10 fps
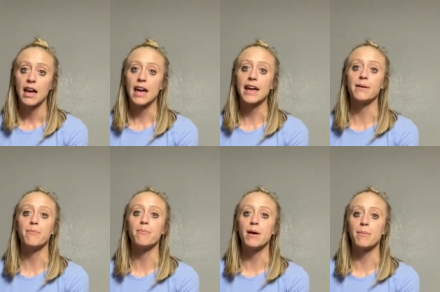it
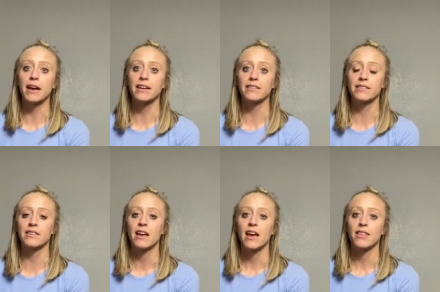
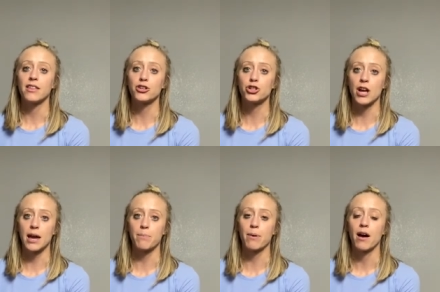mimics the
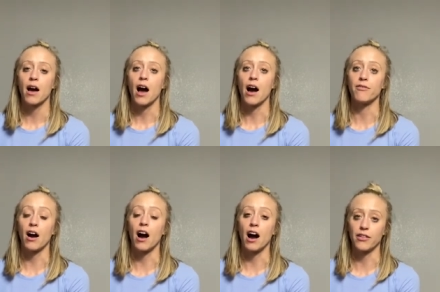shape of
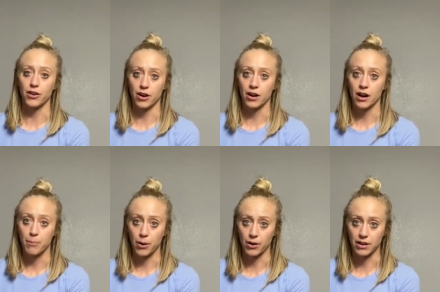other
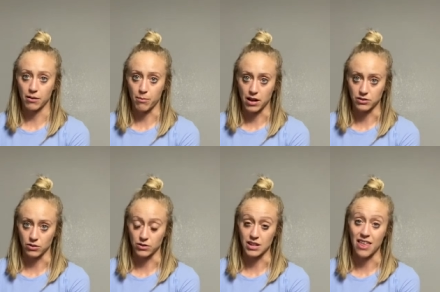pertinent
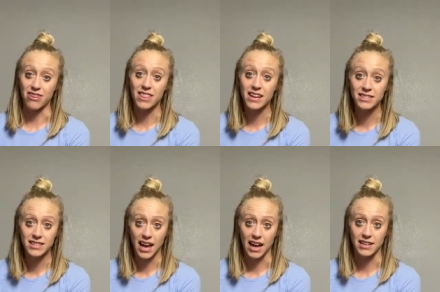muscles. In this
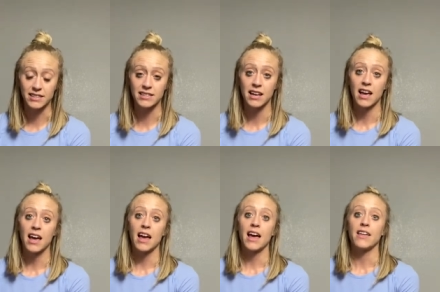case,
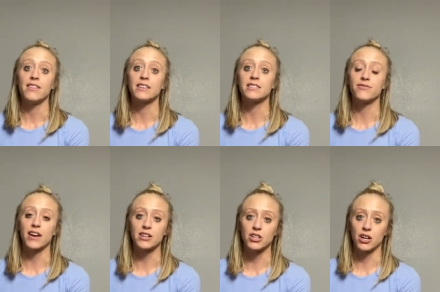the
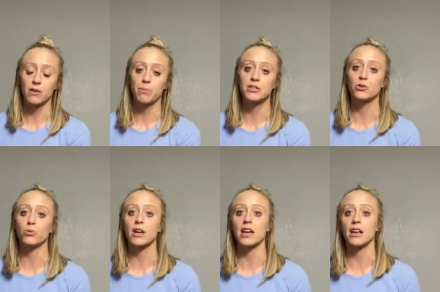sphincter
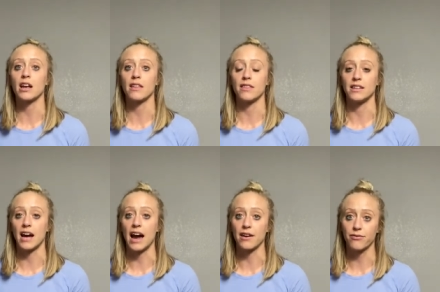between the
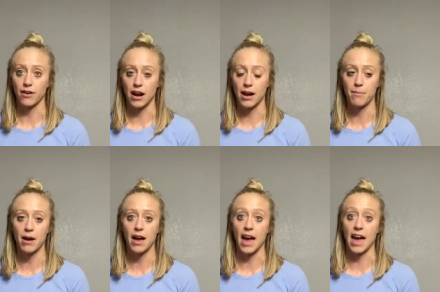diaphragm
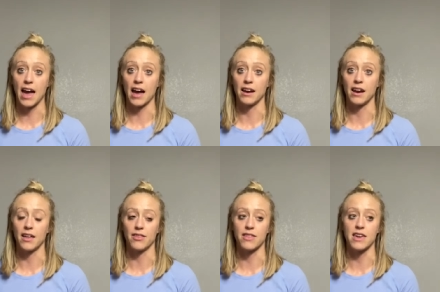and
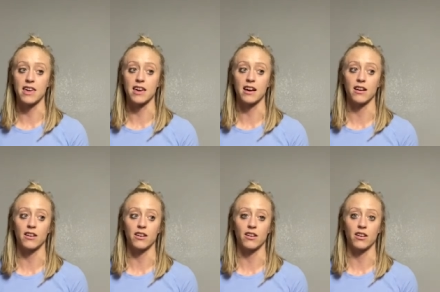the
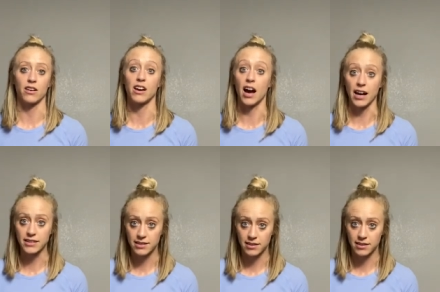gut,